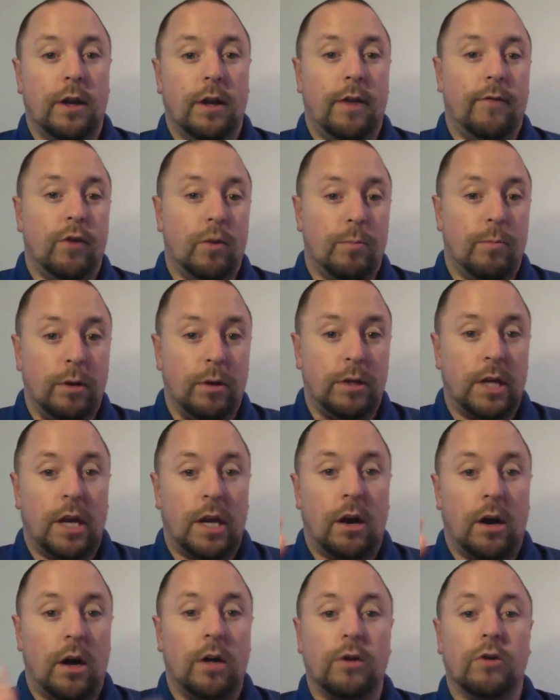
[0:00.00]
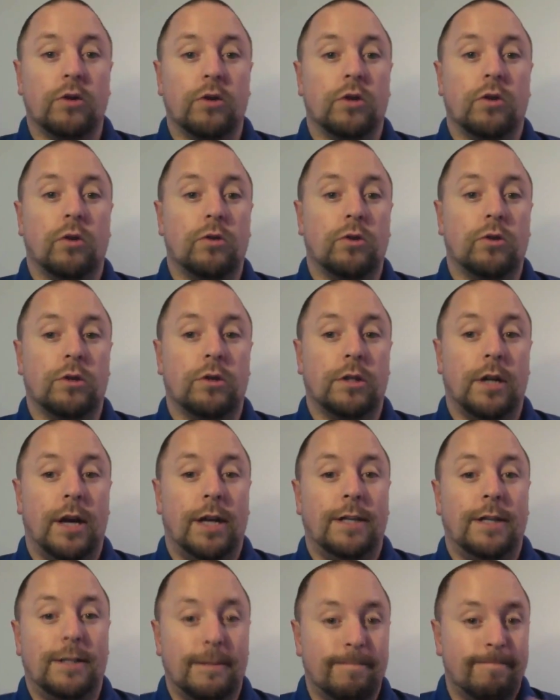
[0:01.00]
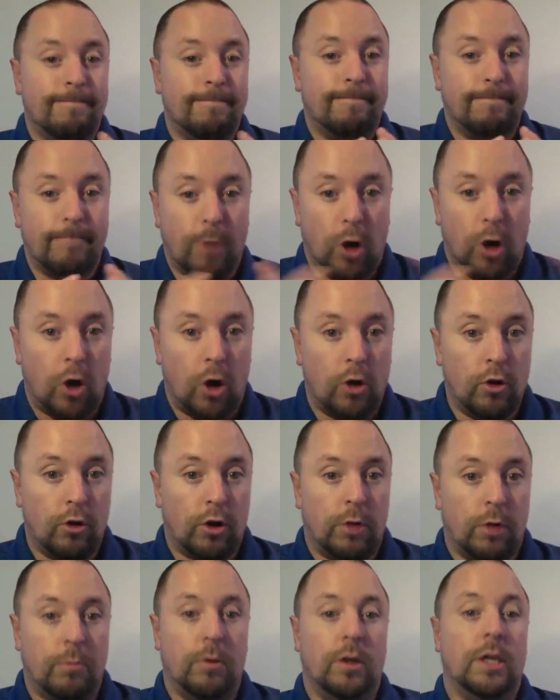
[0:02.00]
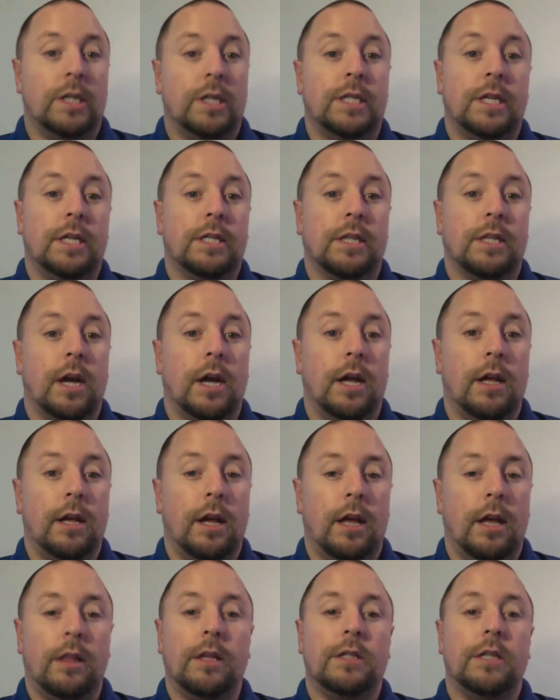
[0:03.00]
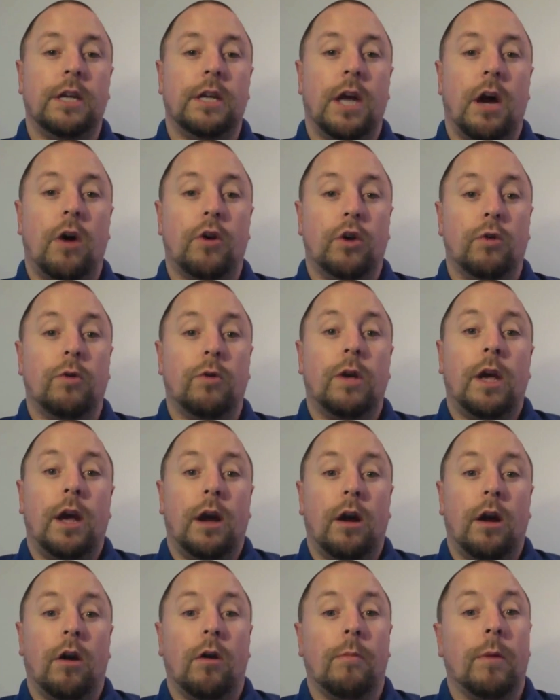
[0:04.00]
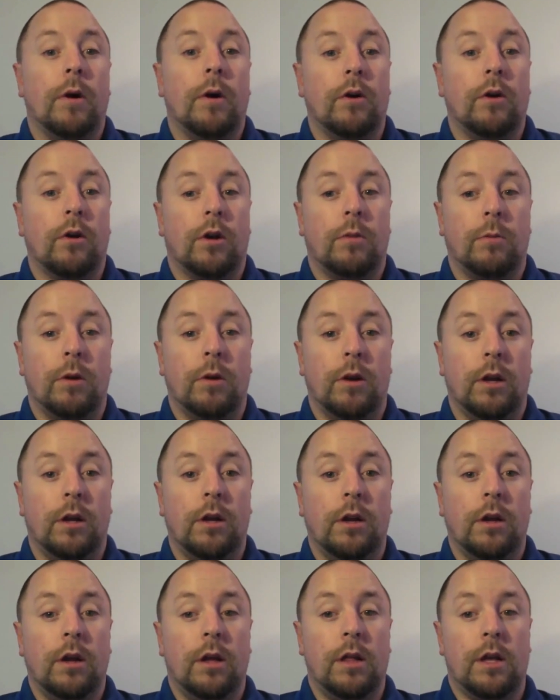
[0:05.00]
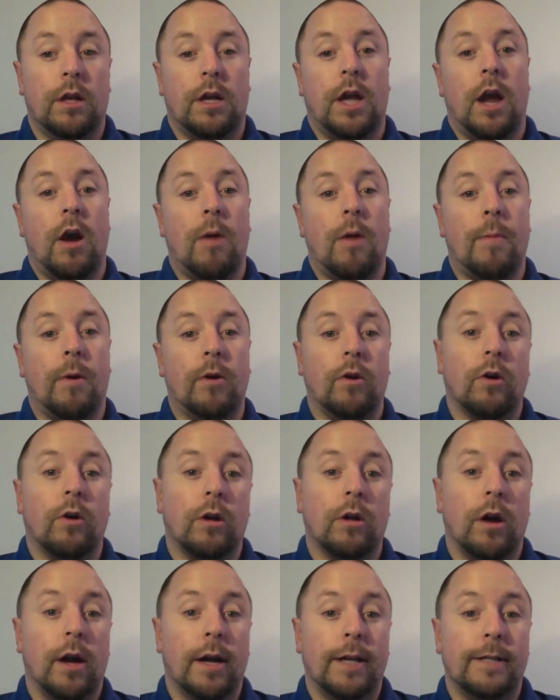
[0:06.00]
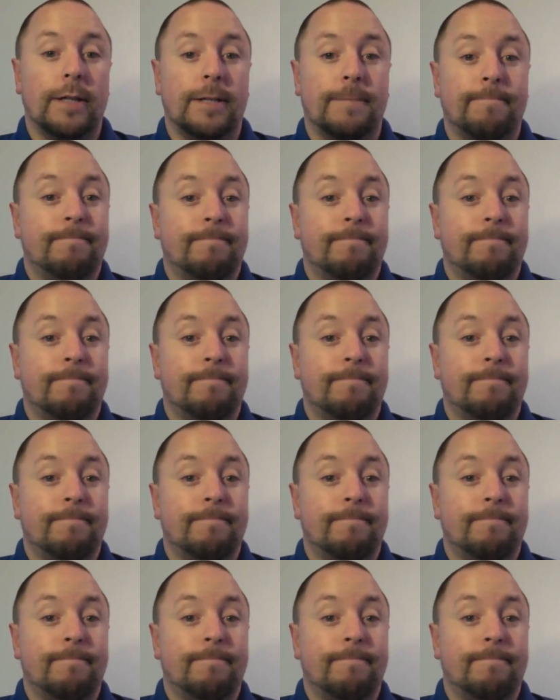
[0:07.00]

If you put that on your social sites, all your community sees that and they see how you care about your community. They care about your clients.